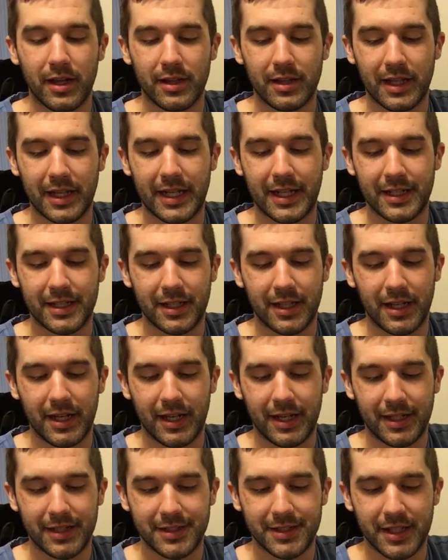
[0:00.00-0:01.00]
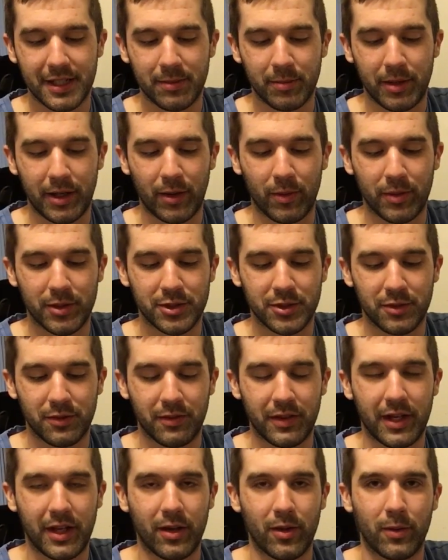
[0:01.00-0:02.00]
Like I said in my original
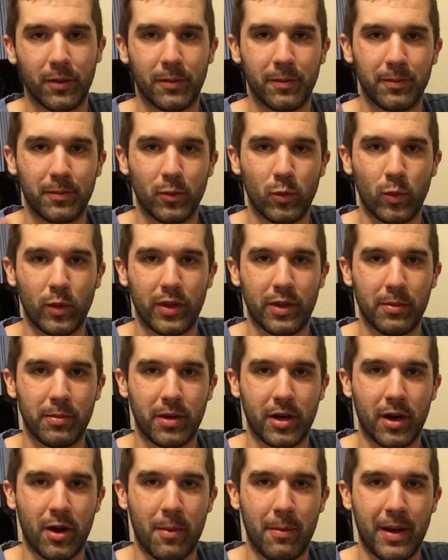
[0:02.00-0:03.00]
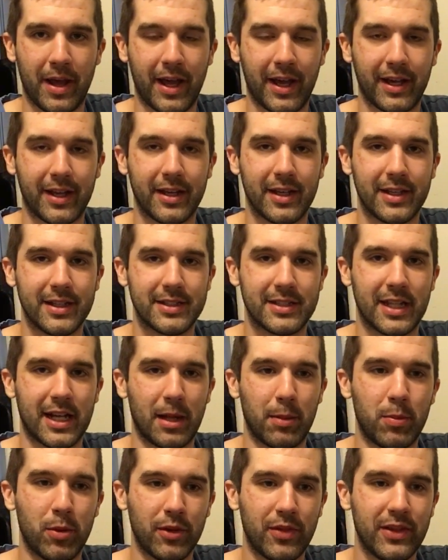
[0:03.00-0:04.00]
video with the bug out bag, is that
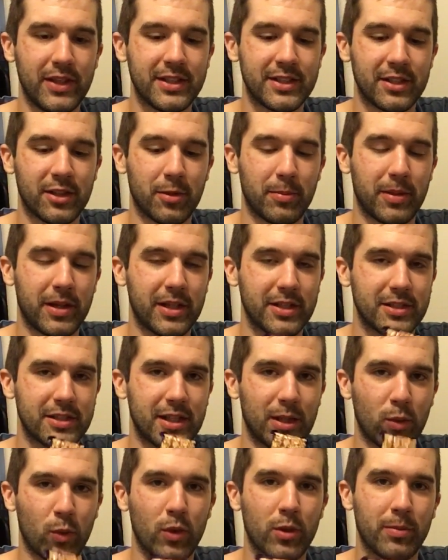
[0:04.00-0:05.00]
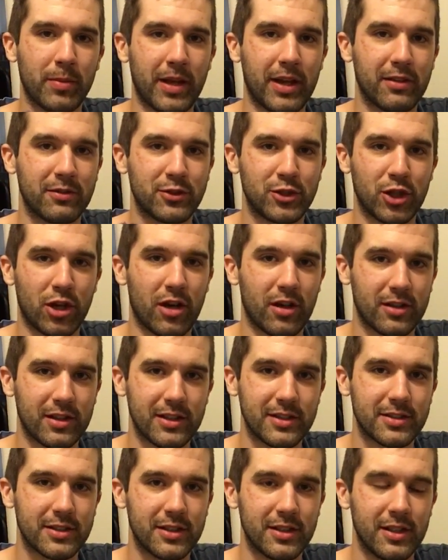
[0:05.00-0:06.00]
I put these in there because they weren't made of
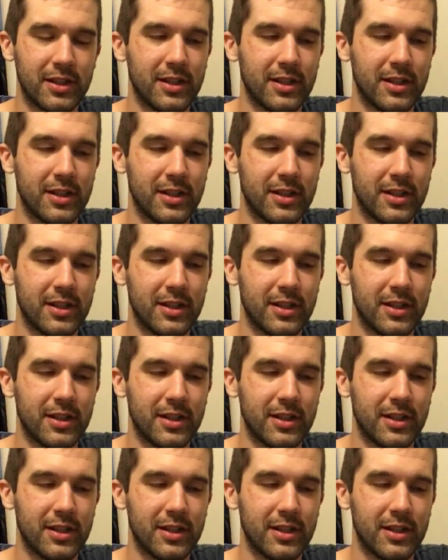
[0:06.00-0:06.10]
chocolate.